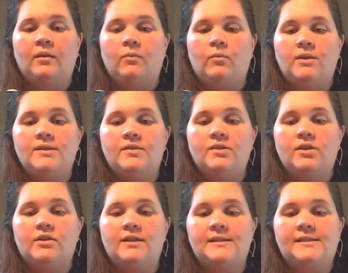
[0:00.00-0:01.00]
And once you
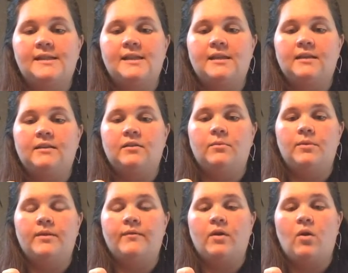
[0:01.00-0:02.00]
start to see a little
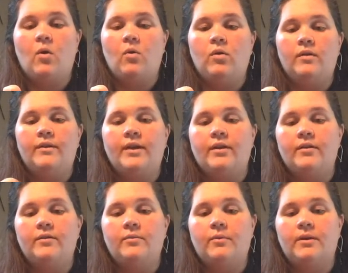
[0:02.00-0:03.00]
bit of a hole
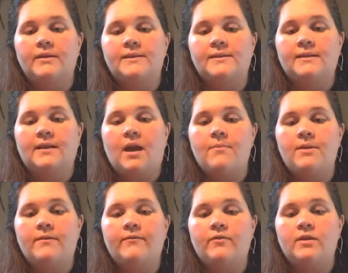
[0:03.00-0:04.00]
there where it's
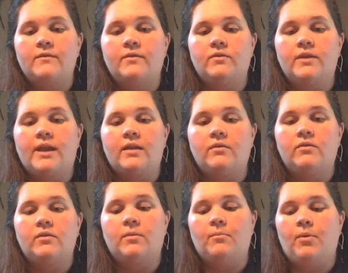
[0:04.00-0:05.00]
coming free of your nail, you
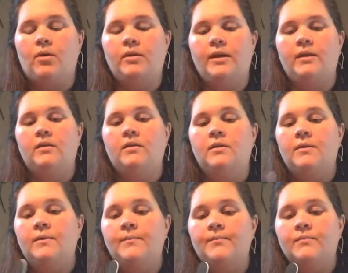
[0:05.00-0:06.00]
can pull it
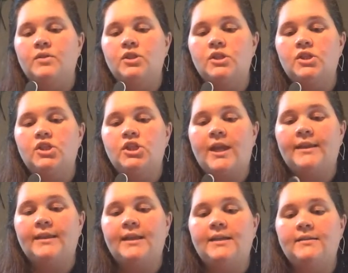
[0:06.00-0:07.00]
just
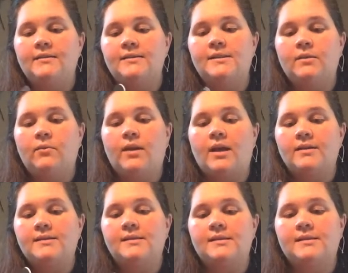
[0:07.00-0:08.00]
gently, see what
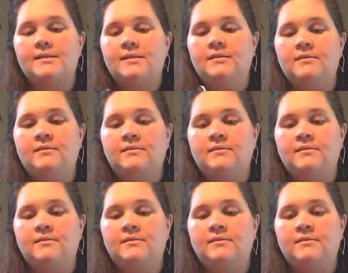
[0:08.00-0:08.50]
else is